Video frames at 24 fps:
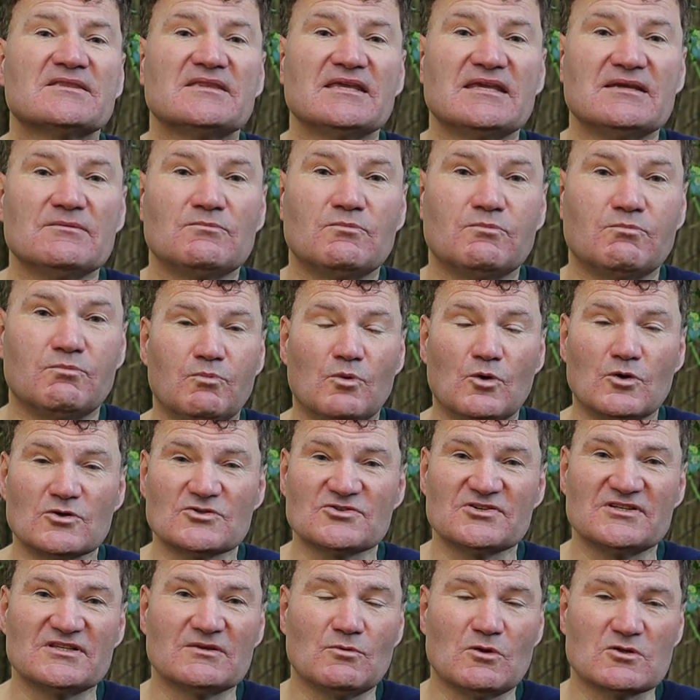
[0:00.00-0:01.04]
the
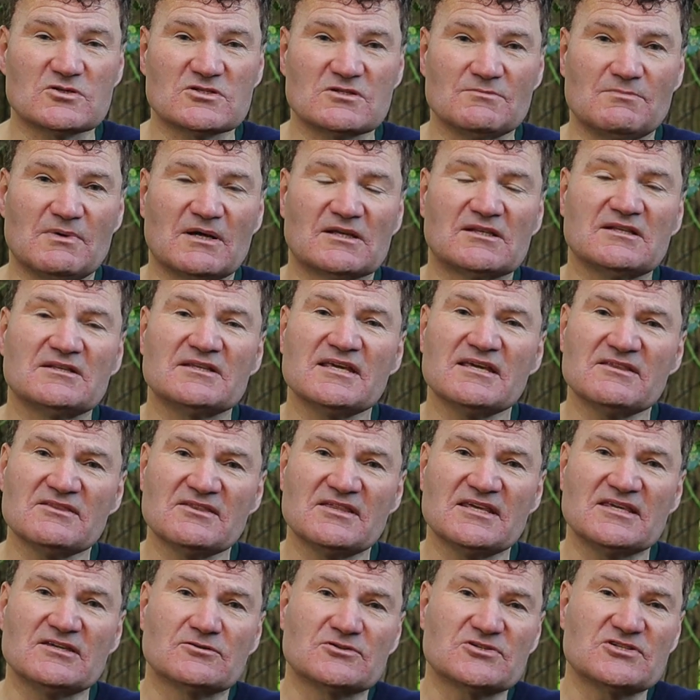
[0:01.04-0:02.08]
water in the water bottle. And the other
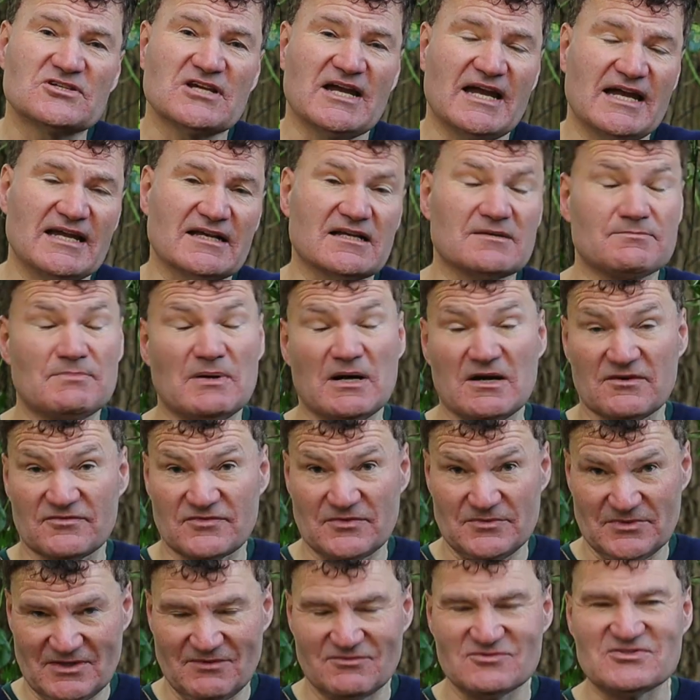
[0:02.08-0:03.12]
thing you'll check, apart
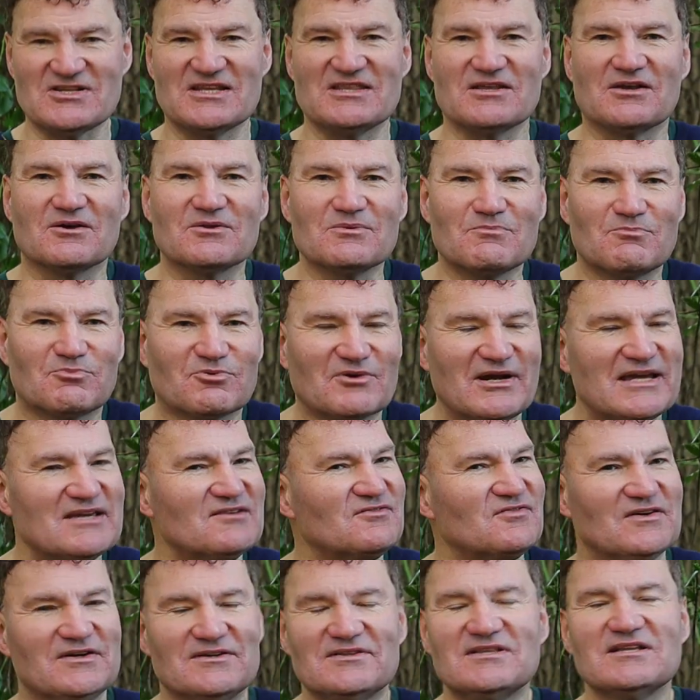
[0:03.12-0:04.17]
from obviously the
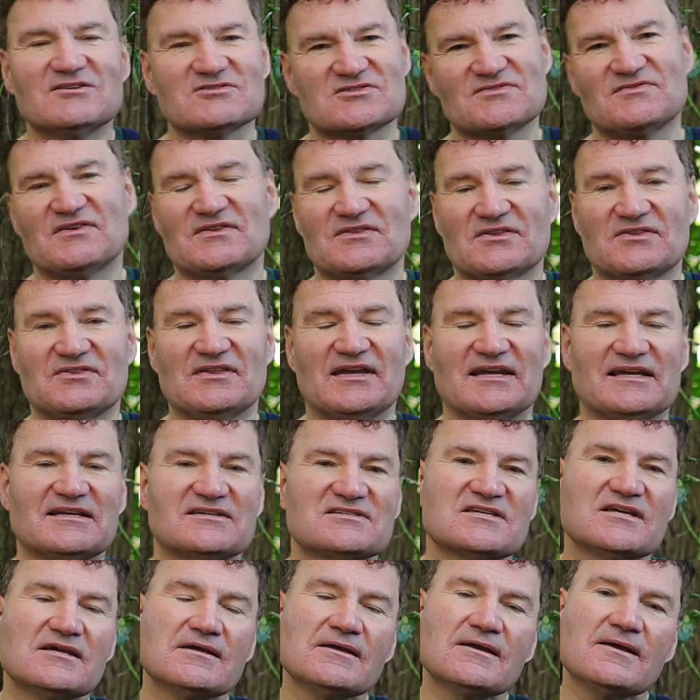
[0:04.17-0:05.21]
brake fluid, lots of other
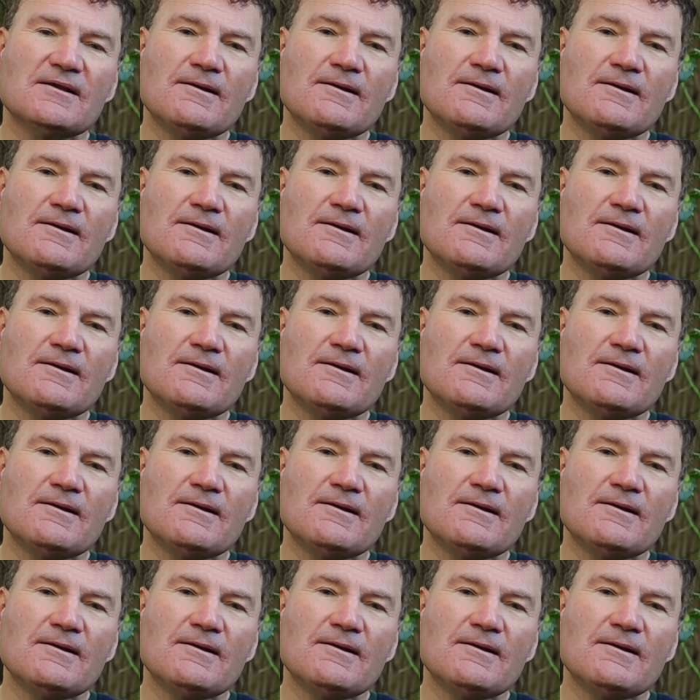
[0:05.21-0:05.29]
things,